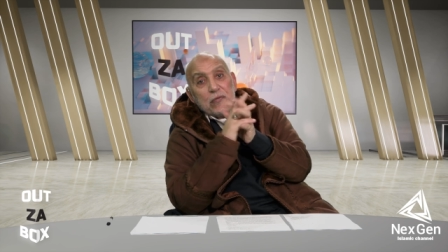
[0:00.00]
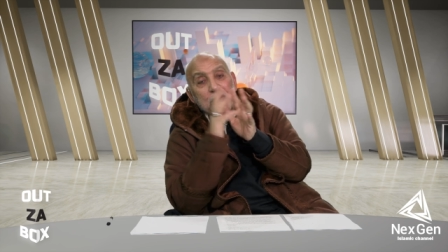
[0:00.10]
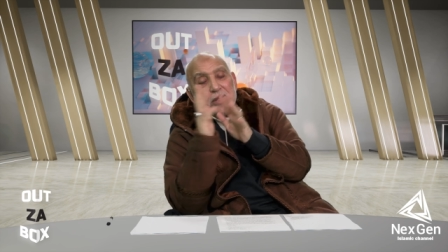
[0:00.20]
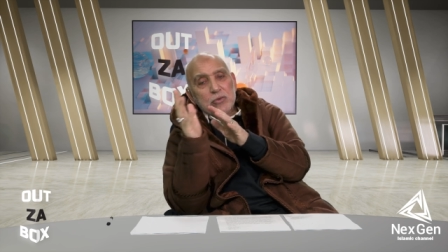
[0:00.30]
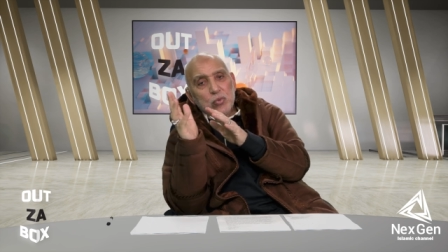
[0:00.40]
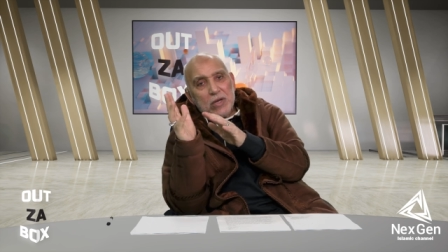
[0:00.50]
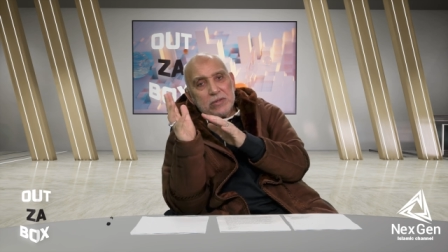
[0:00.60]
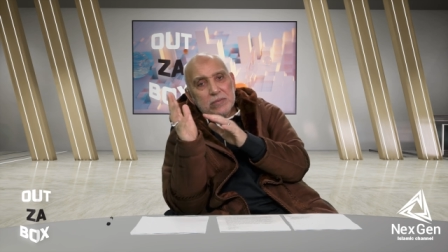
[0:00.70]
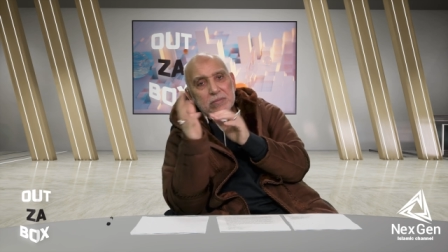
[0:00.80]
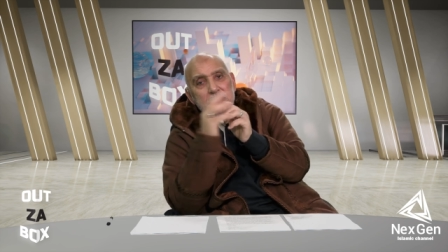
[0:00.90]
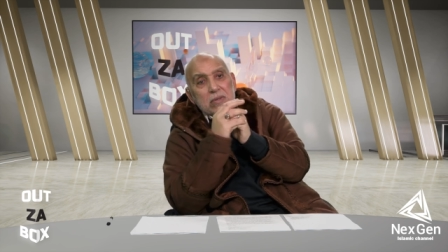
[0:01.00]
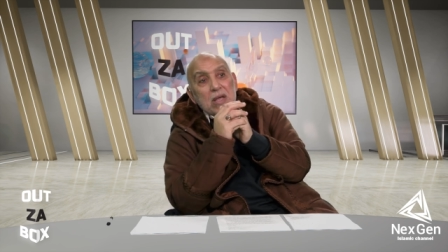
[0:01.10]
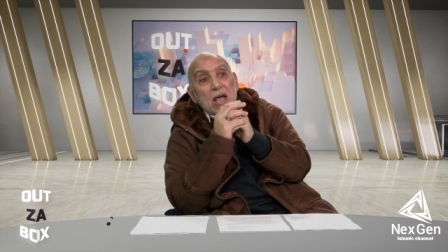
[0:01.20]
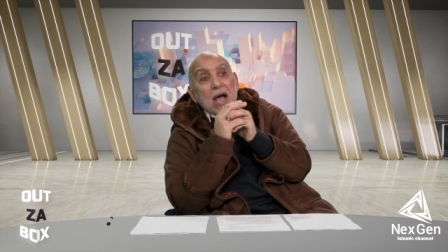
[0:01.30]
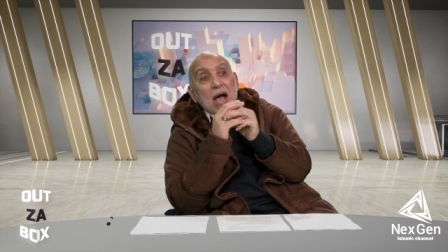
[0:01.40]
the front one,
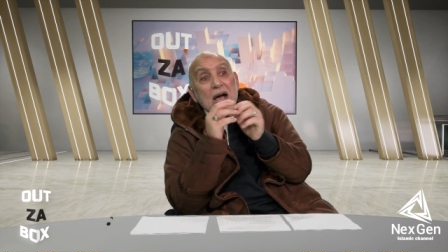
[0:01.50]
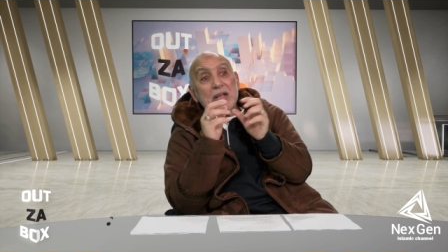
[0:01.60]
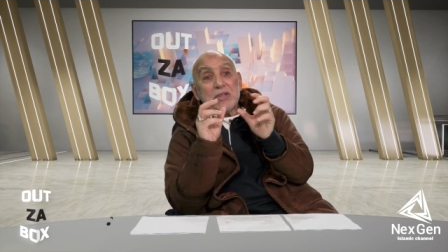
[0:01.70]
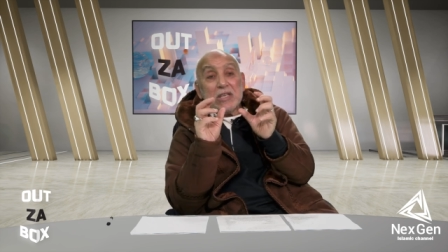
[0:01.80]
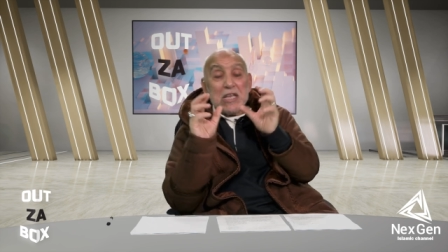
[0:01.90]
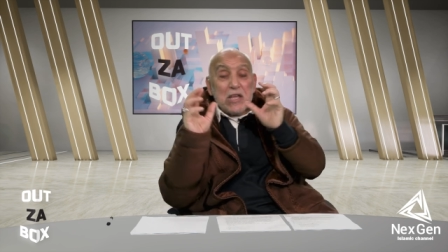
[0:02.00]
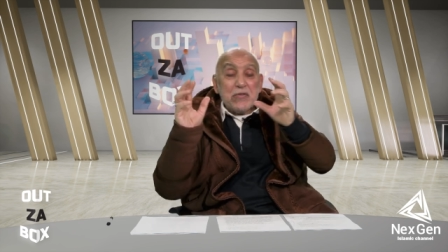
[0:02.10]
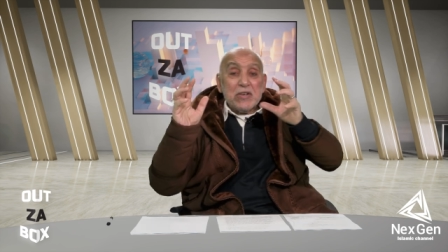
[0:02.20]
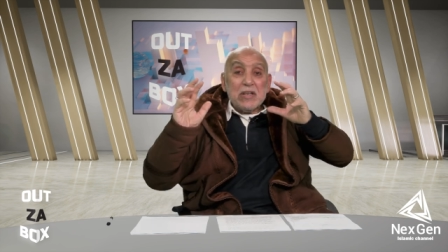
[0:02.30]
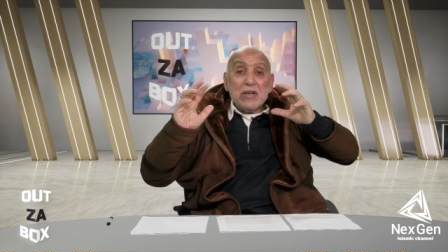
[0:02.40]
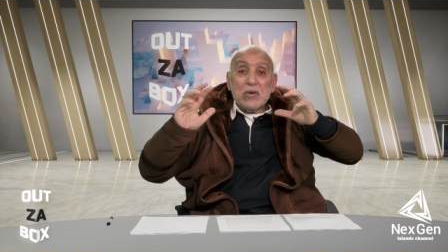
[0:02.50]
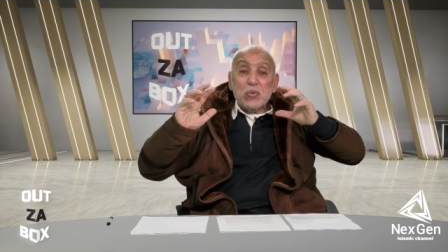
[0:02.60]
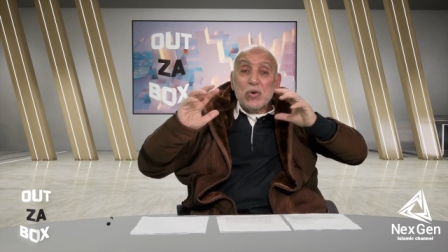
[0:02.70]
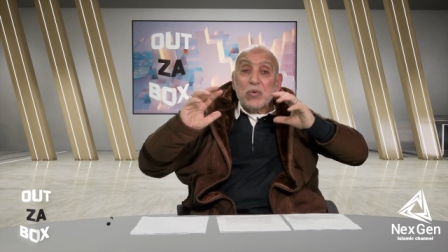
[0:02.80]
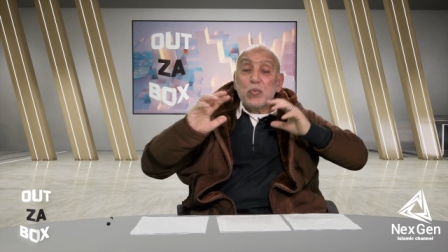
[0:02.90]
and even
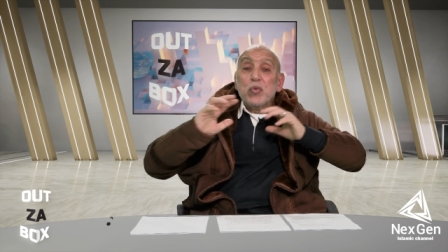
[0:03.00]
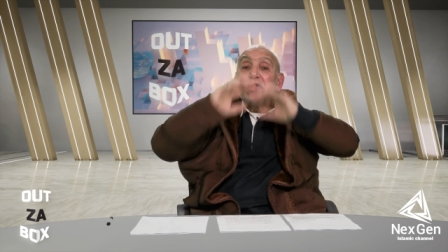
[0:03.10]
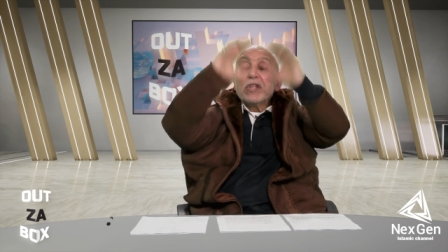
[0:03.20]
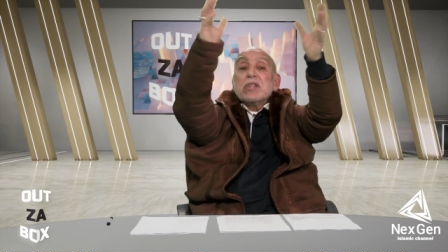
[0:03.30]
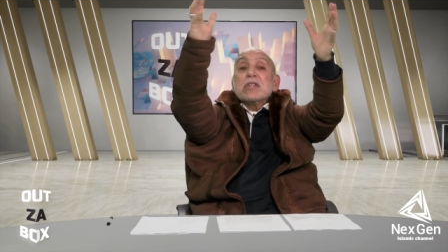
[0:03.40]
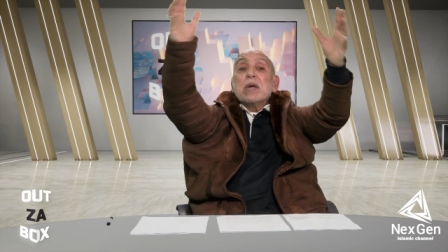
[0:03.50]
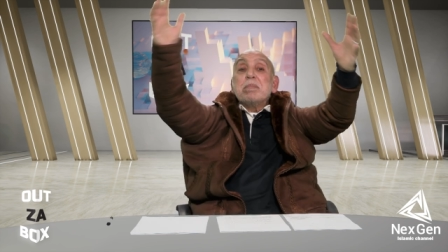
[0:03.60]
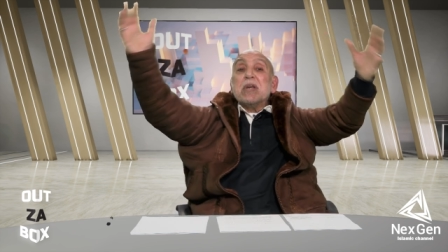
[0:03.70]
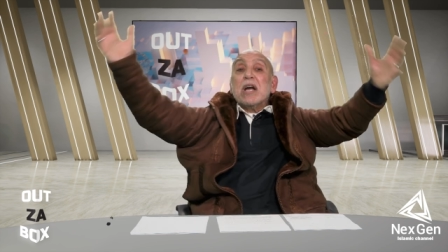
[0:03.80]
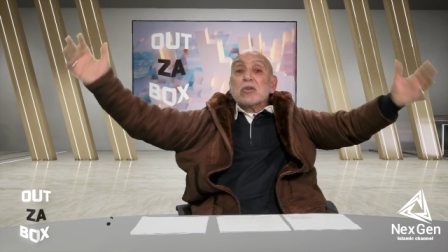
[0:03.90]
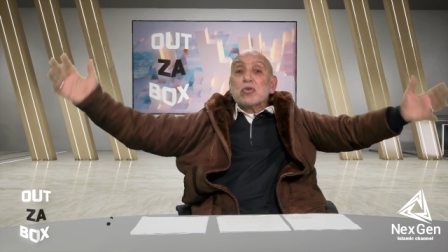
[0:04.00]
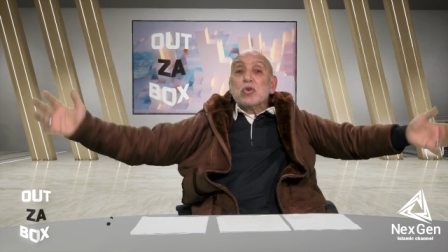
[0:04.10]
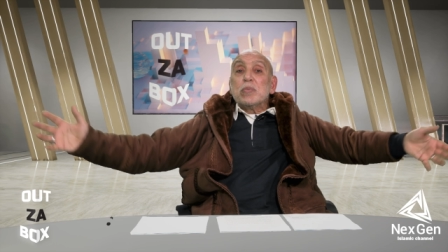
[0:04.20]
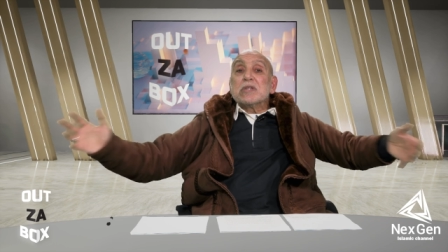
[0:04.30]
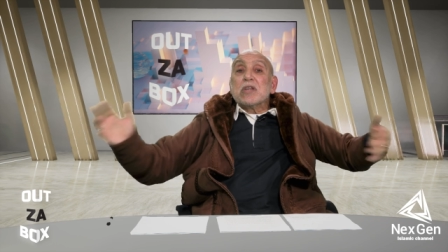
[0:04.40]
within the bigger
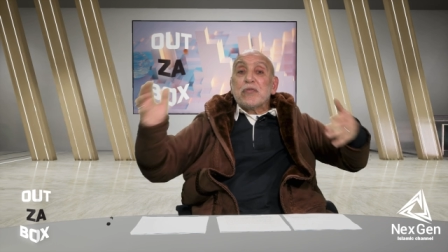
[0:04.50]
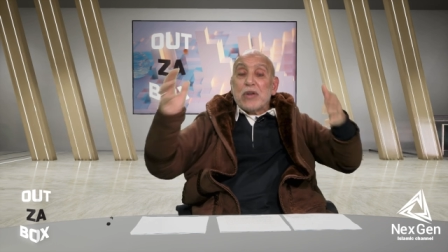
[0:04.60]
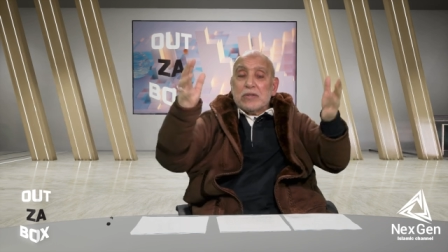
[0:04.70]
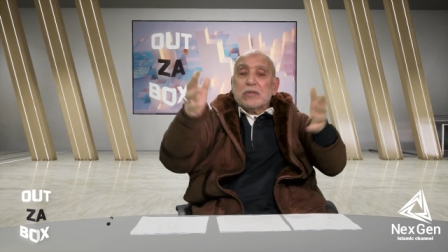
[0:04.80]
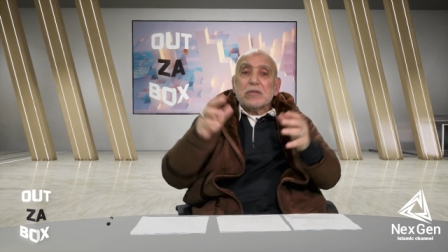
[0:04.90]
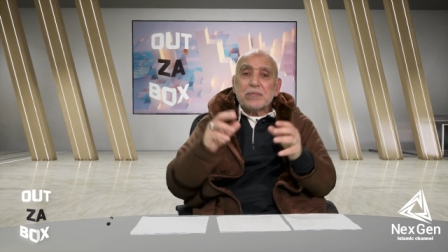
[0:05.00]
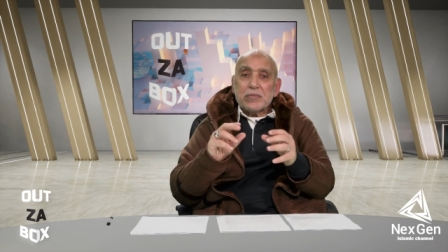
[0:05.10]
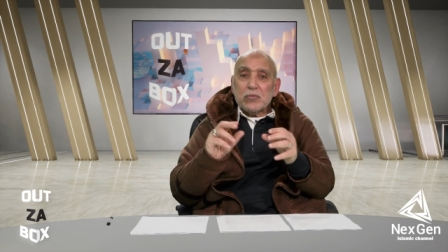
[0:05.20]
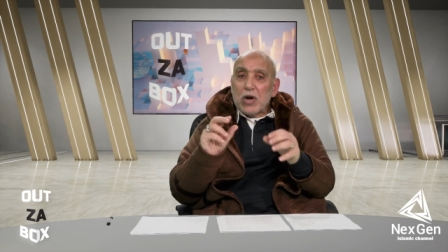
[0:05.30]
group in the front,